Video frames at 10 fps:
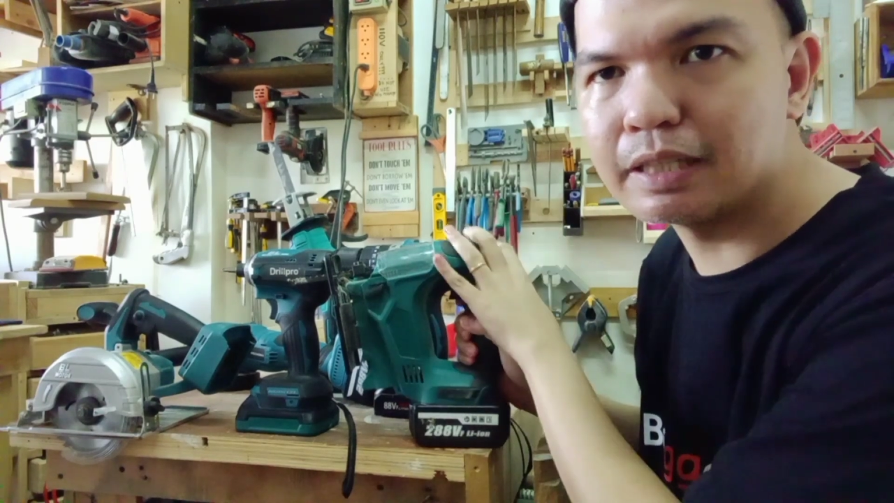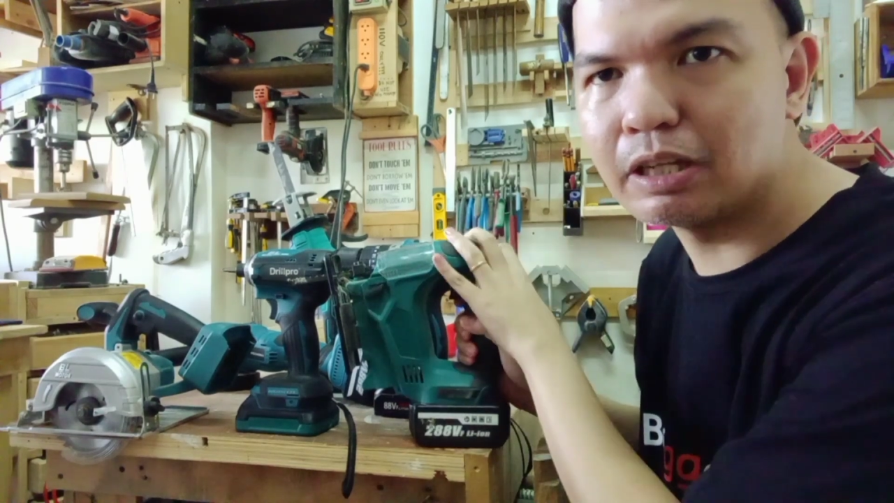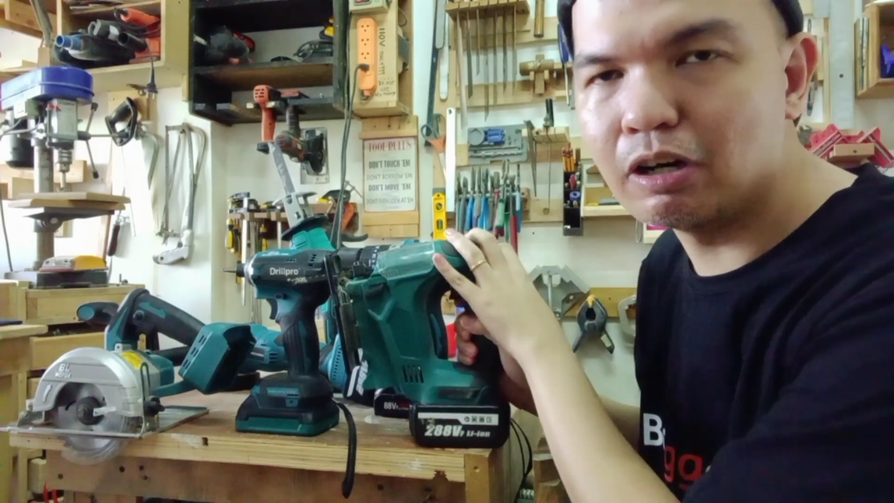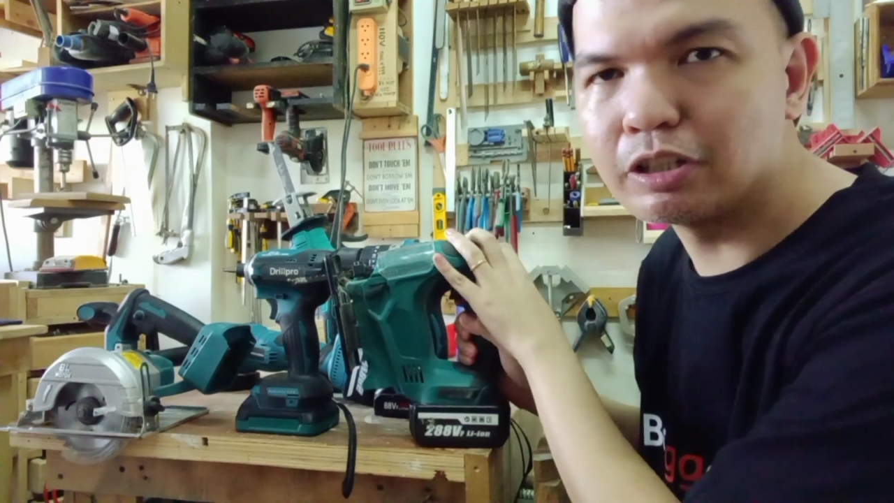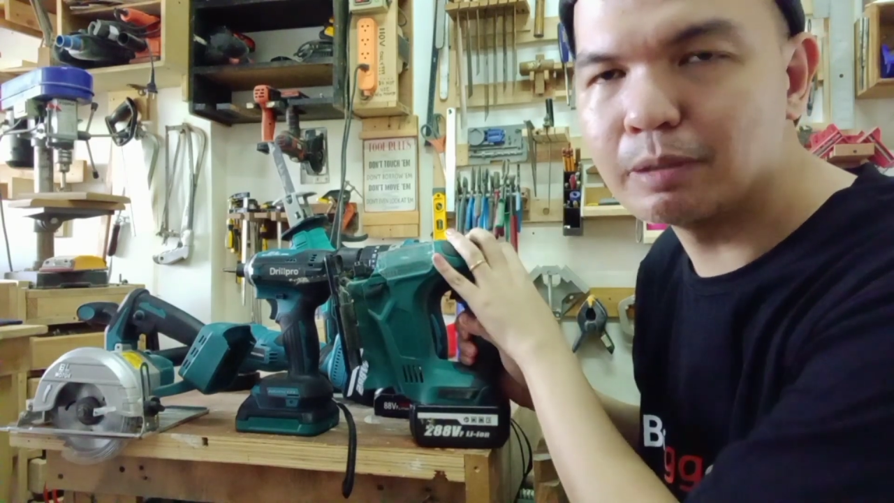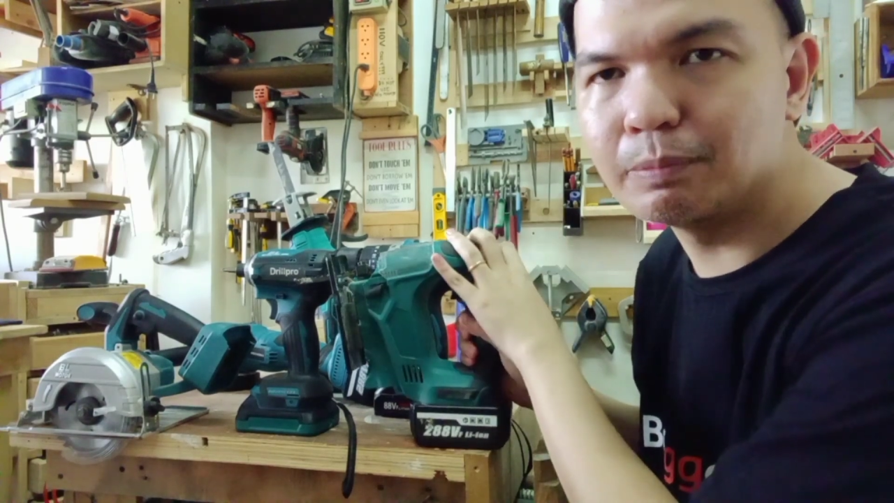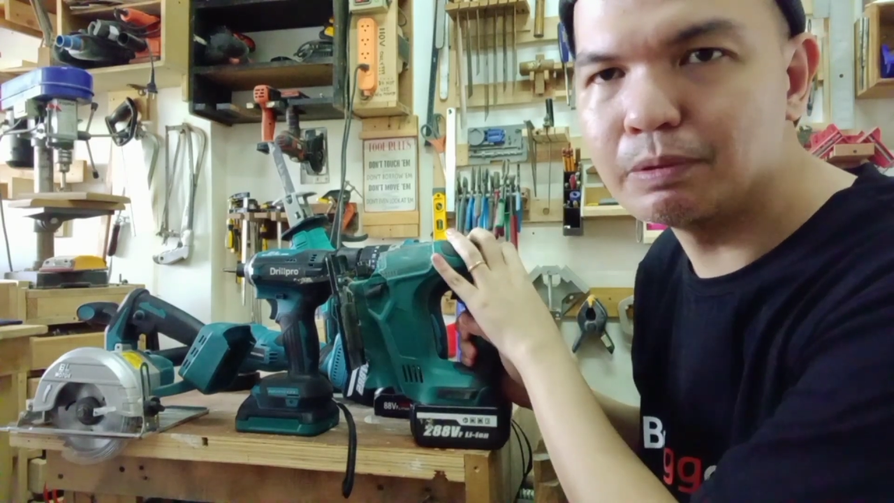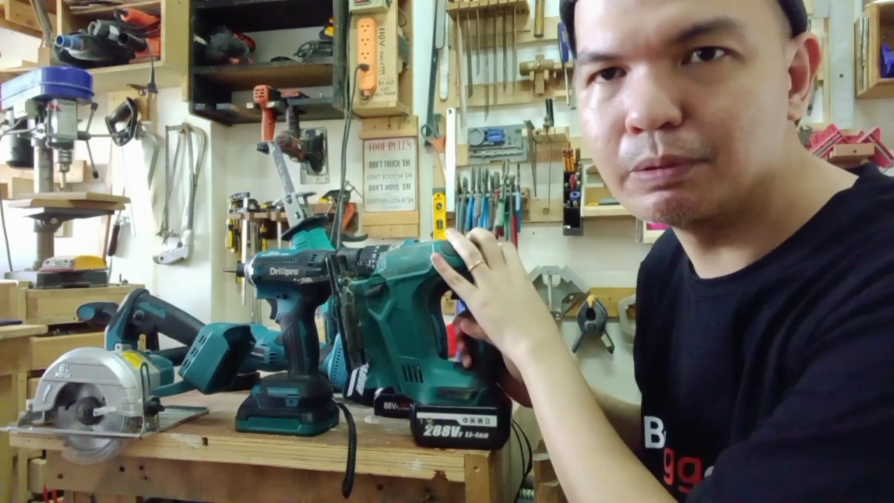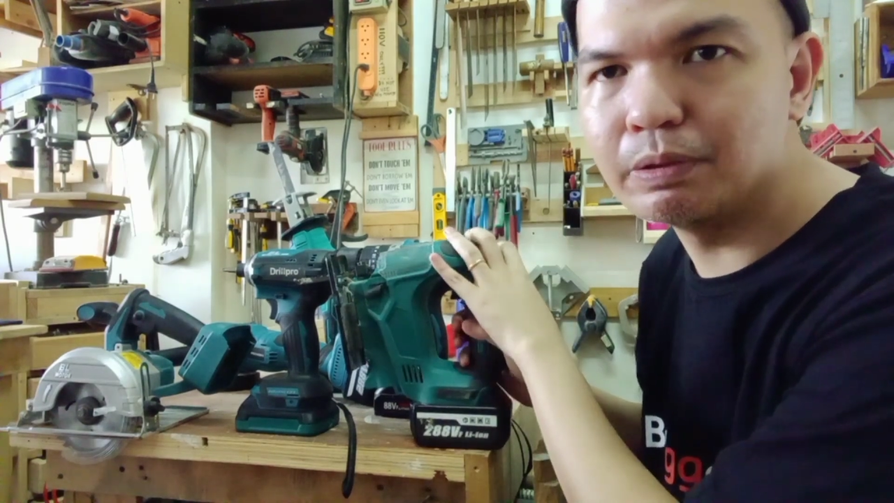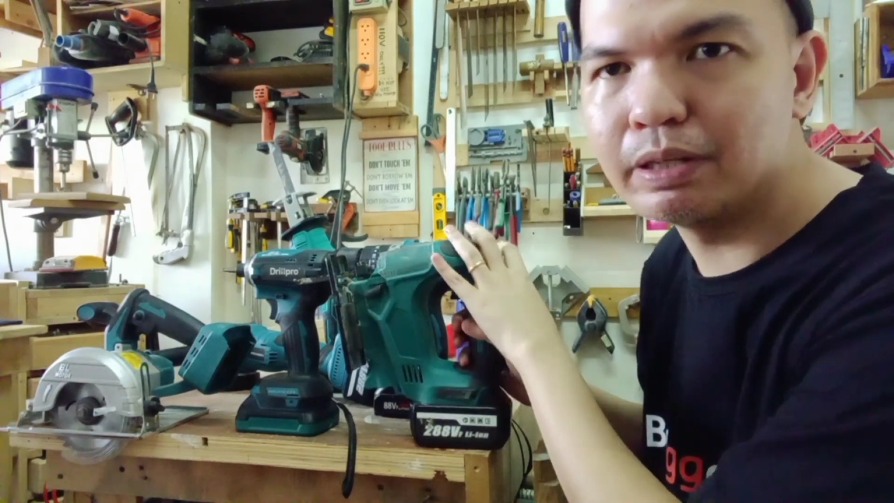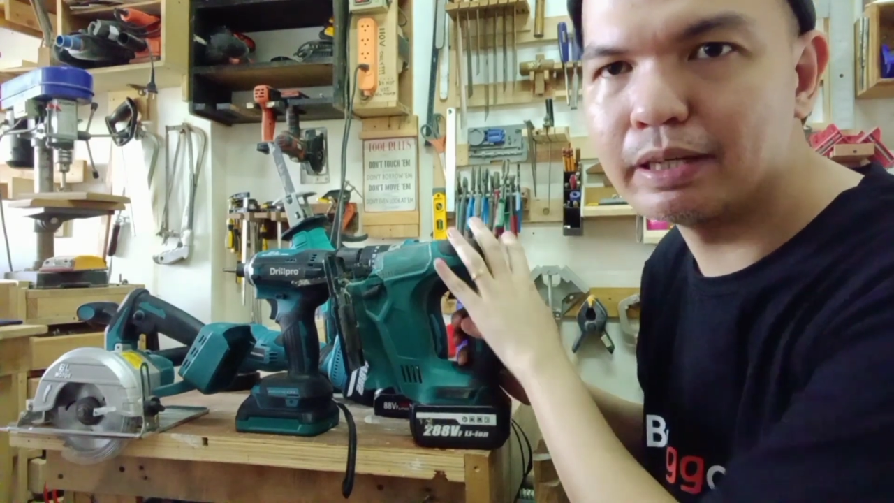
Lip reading: an awesome tool.